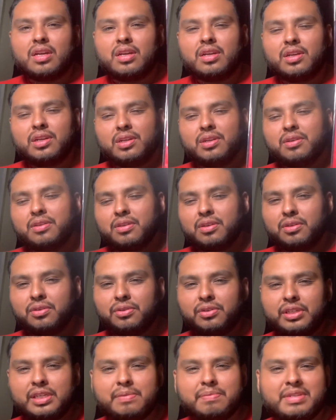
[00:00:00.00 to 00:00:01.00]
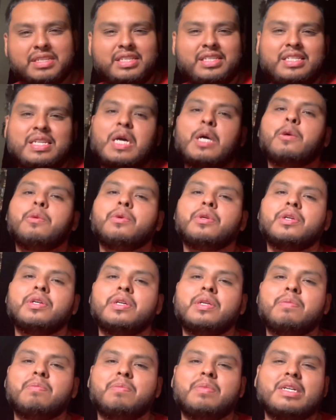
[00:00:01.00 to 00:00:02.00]
you know, the OG may sound
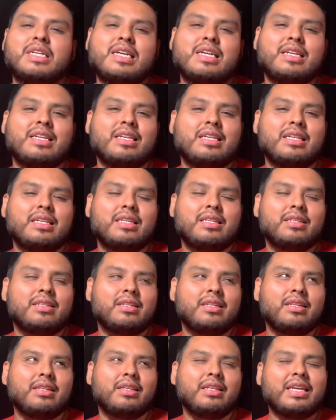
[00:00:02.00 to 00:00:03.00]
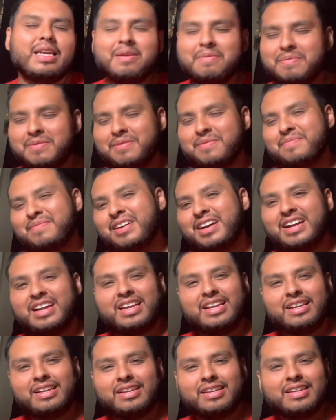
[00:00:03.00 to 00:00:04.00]
good, but keep in
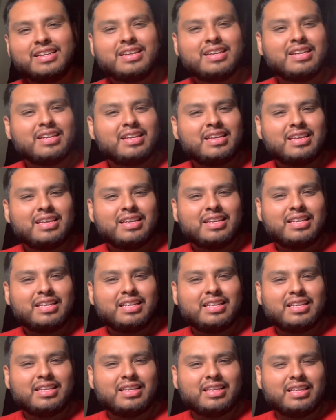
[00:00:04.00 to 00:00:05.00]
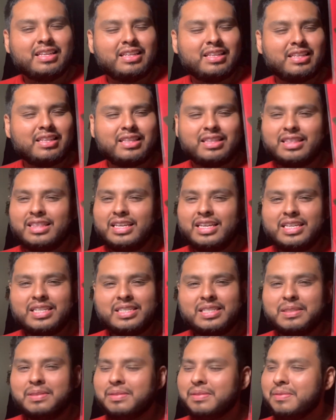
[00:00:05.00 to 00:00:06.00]
mind
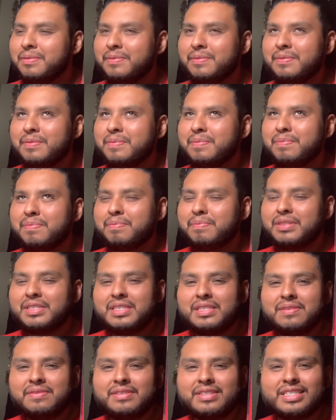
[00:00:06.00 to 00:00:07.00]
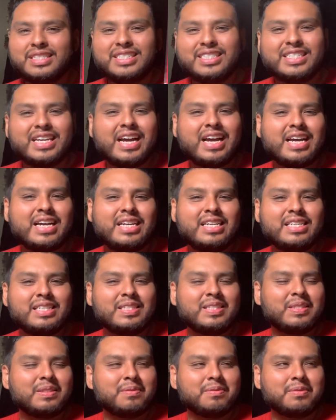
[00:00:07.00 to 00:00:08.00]
these Pacific
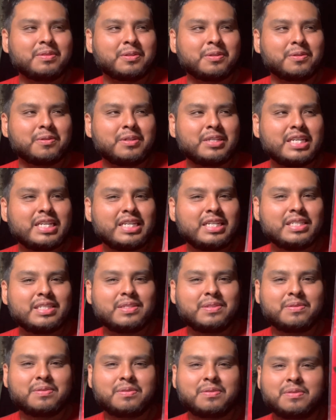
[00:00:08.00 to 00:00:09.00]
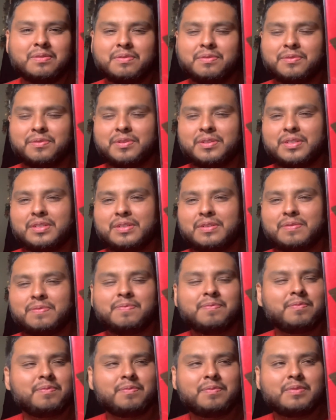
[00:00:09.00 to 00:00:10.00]
jazz recordings were
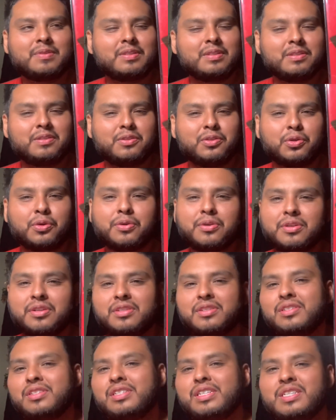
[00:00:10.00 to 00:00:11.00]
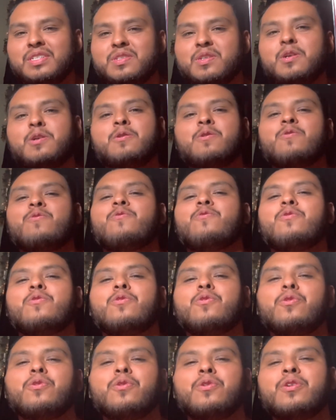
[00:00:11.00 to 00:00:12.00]
notoriously known
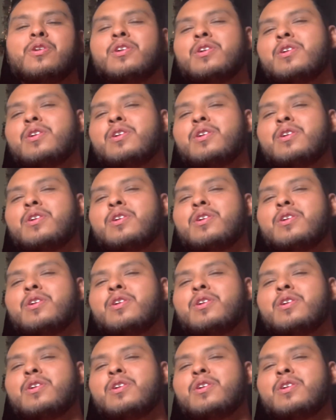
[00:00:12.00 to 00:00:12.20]
for